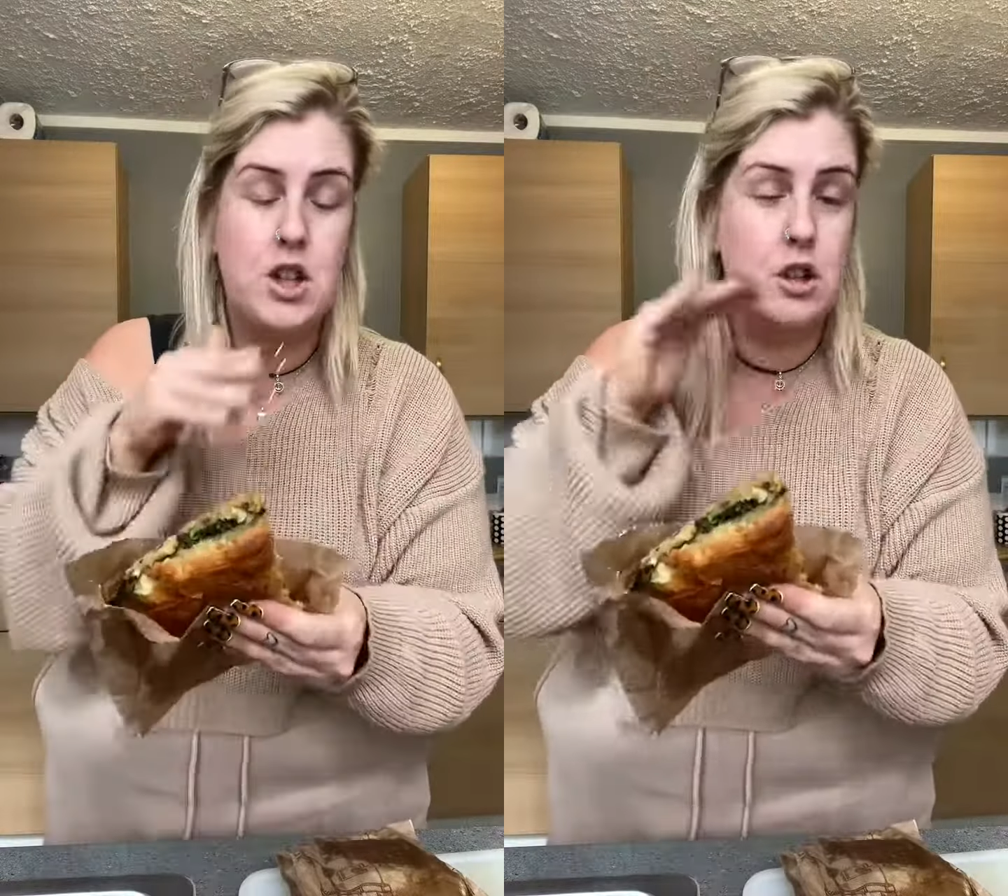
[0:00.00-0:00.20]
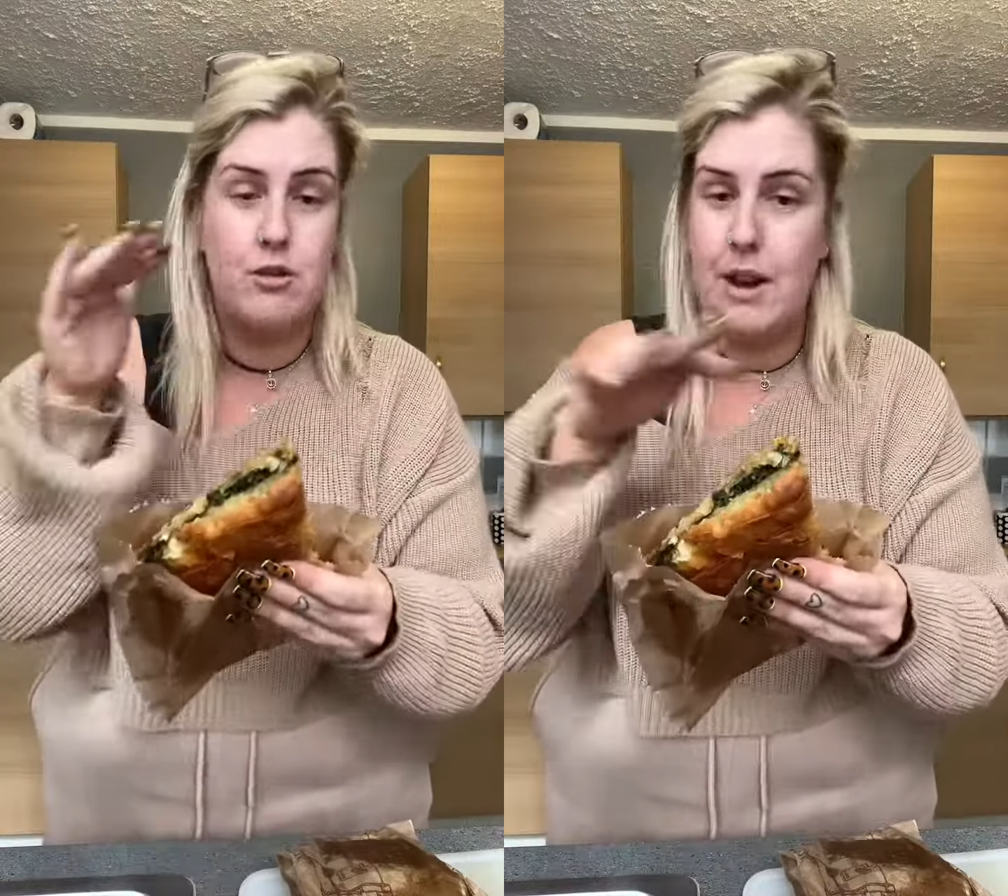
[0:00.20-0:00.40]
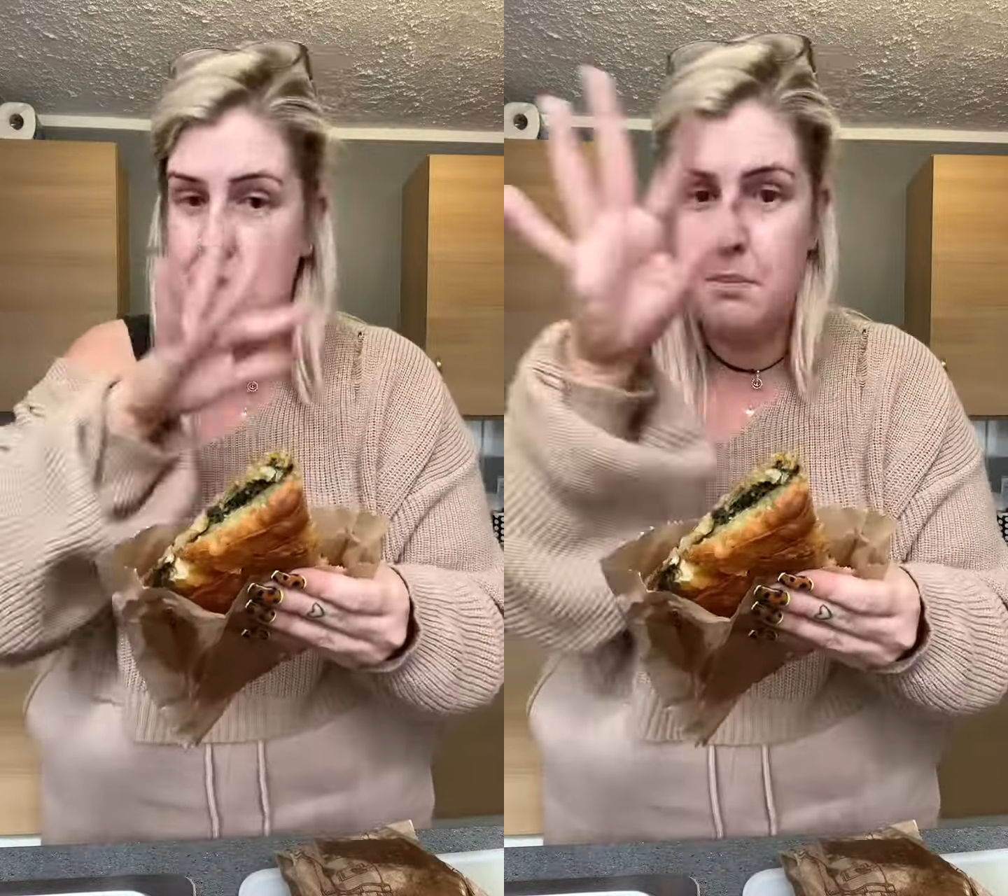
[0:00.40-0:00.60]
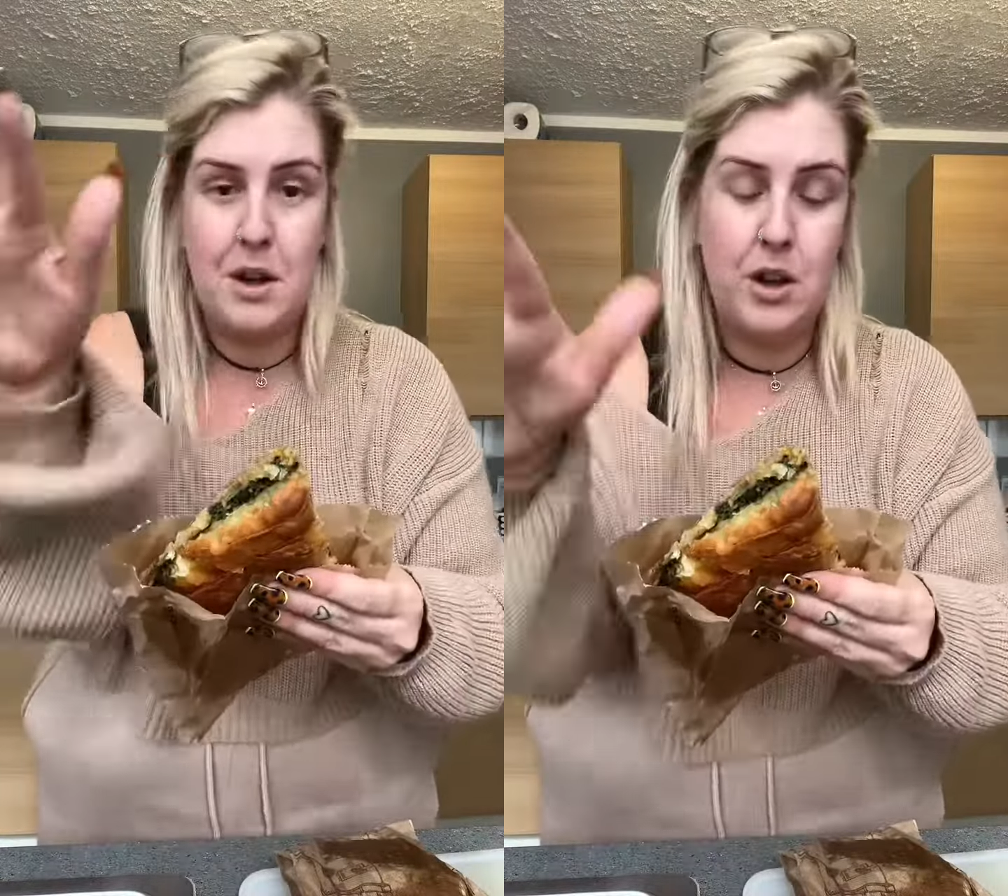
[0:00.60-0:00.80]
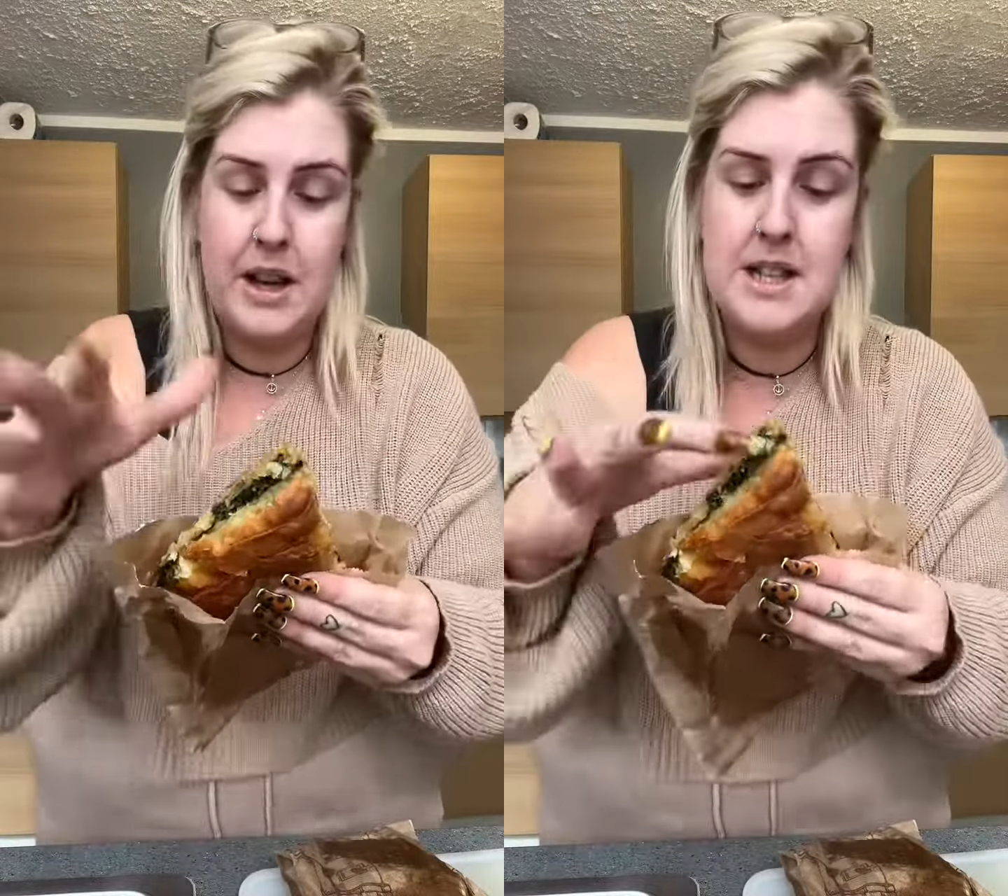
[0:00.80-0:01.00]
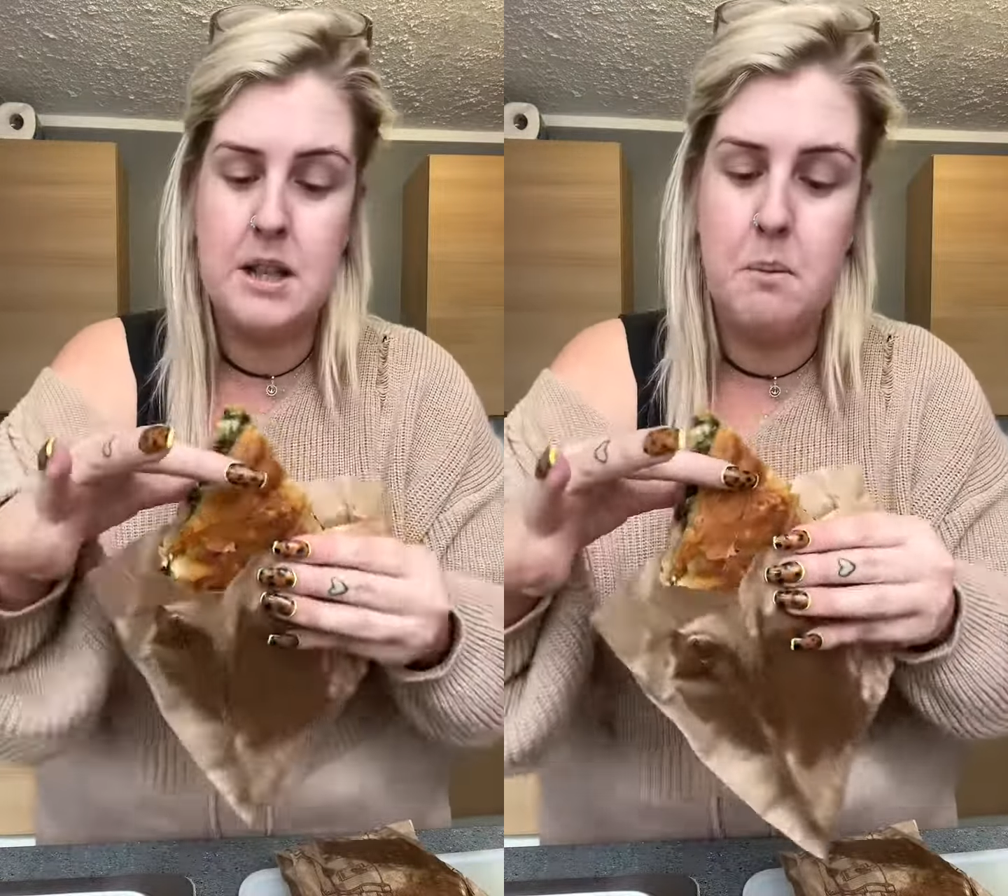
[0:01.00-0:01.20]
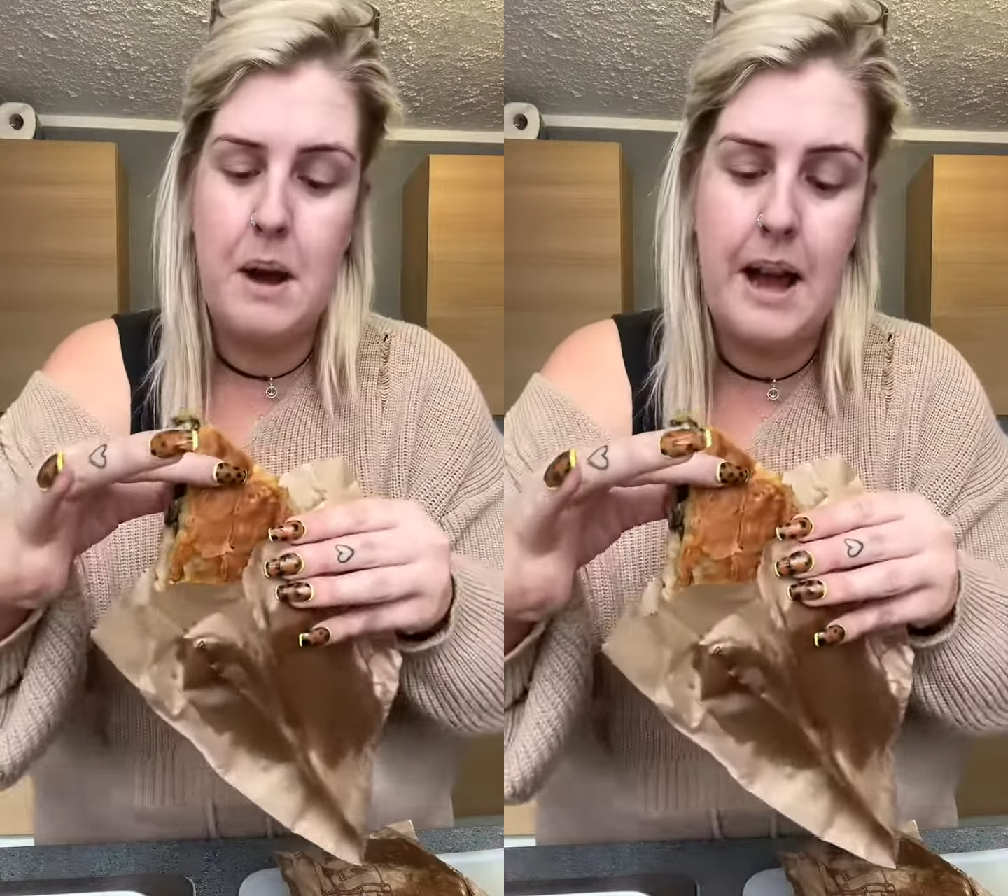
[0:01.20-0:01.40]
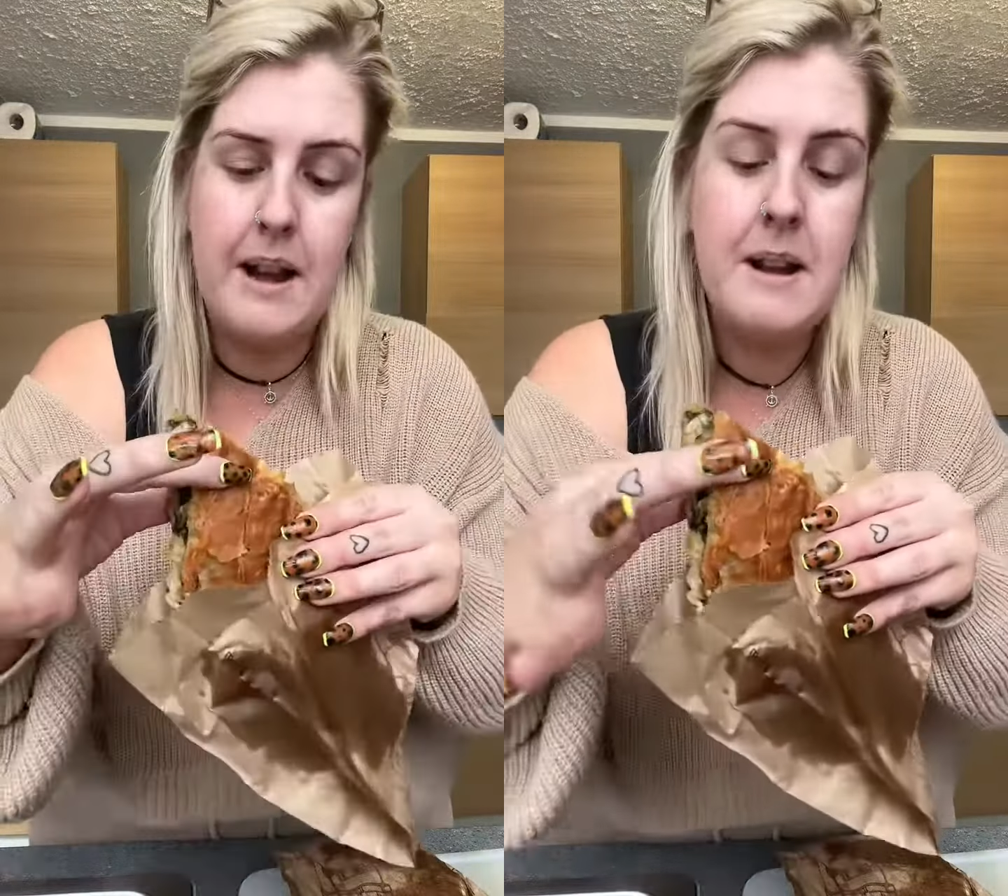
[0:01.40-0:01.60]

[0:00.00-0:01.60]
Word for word: There's a recipe on here somewhere,